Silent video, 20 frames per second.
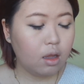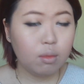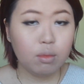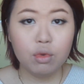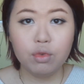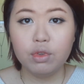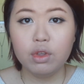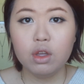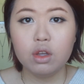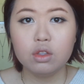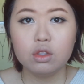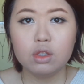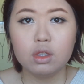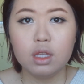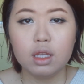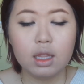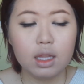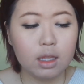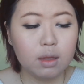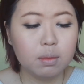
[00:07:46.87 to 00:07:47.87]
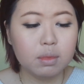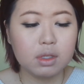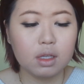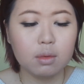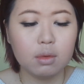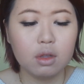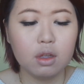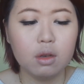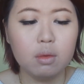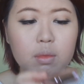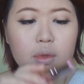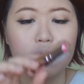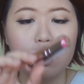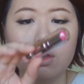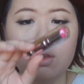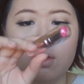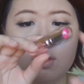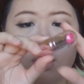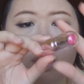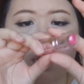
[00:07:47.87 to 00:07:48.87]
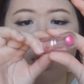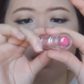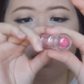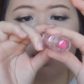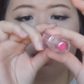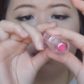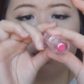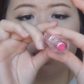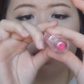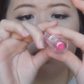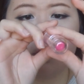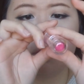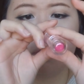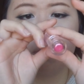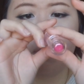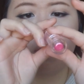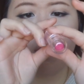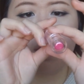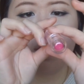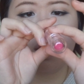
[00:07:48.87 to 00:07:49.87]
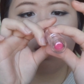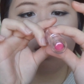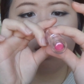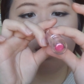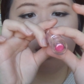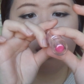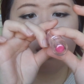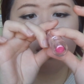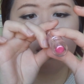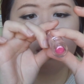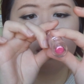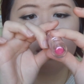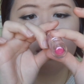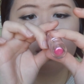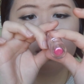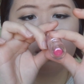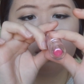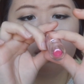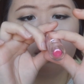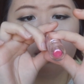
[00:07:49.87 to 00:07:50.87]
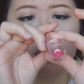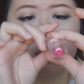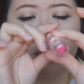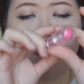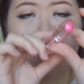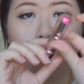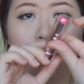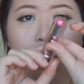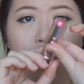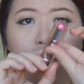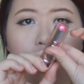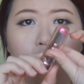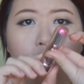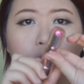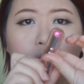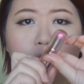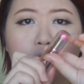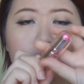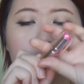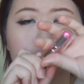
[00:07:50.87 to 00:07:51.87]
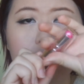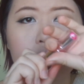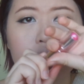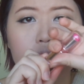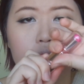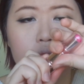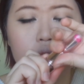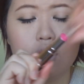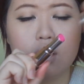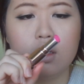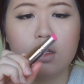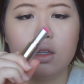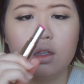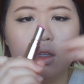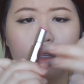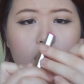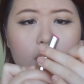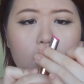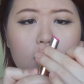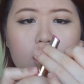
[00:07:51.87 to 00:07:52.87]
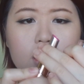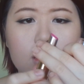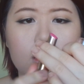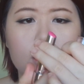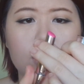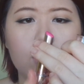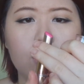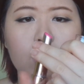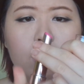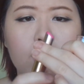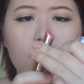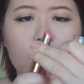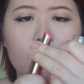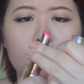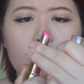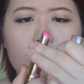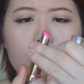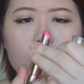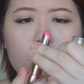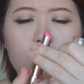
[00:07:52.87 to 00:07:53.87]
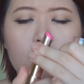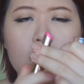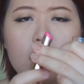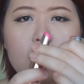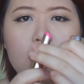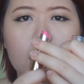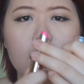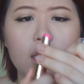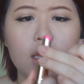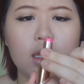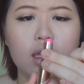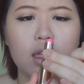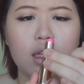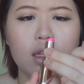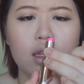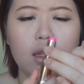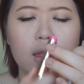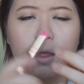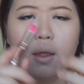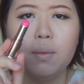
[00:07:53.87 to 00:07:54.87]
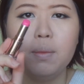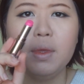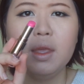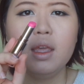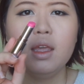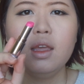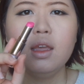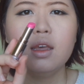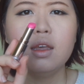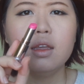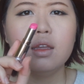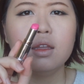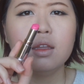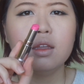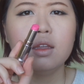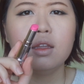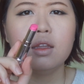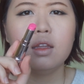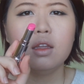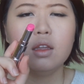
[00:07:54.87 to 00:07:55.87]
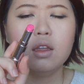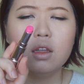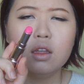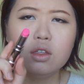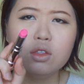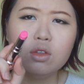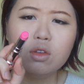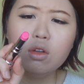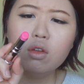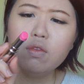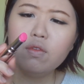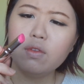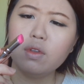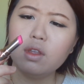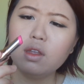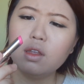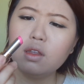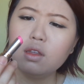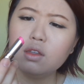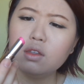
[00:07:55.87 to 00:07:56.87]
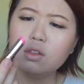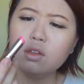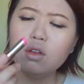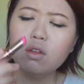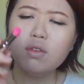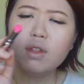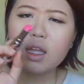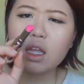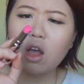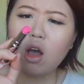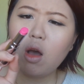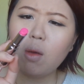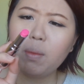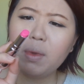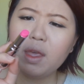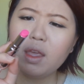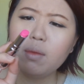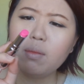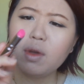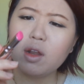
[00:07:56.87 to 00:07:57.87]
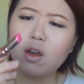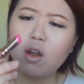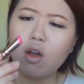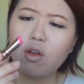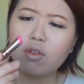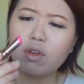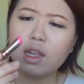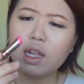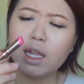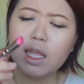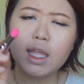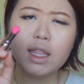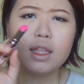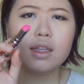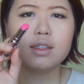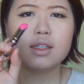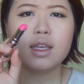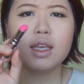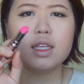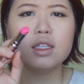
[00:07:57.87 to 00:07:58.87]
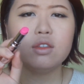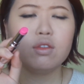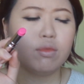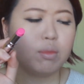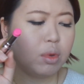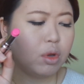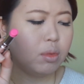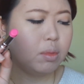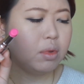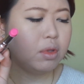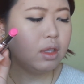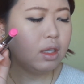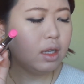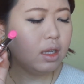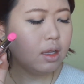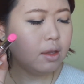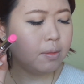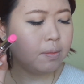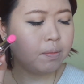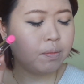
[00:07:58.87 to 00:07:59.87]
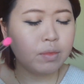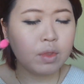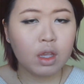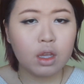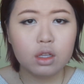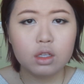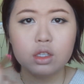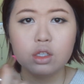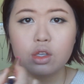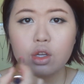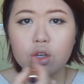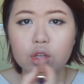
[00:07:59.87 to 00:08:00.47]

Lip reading: Moving on to the lips, I'm going to be using this Espoir Pink Ocean. It's sort of like this really pink, sort of like a hot pink, but not really, and there's a hint of purple in it. Just